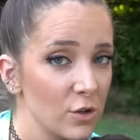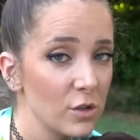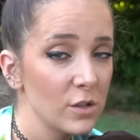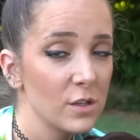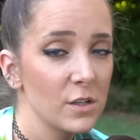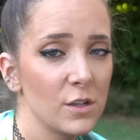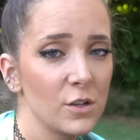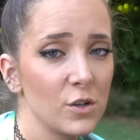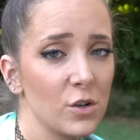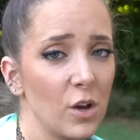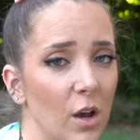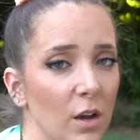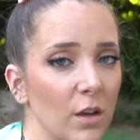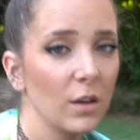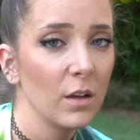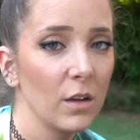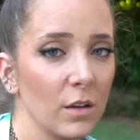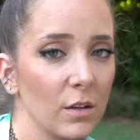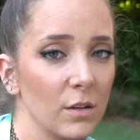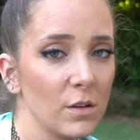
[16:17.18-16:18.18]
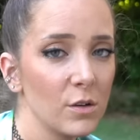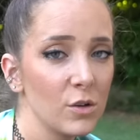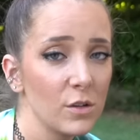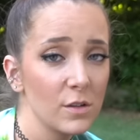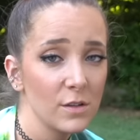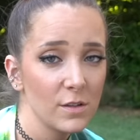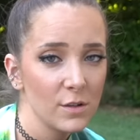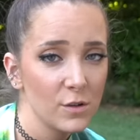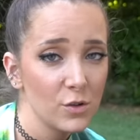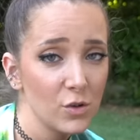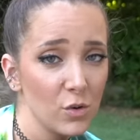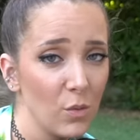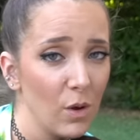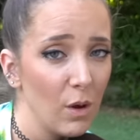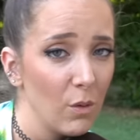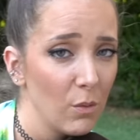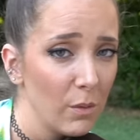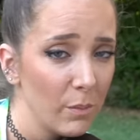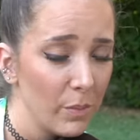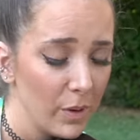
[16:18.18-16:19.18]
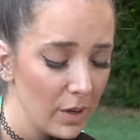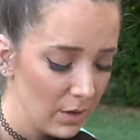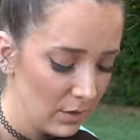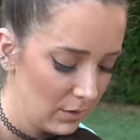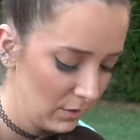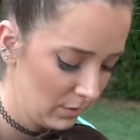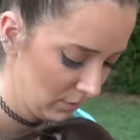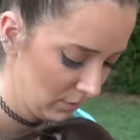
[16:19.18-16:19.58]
she's a chug. She's a Chihuahua pug.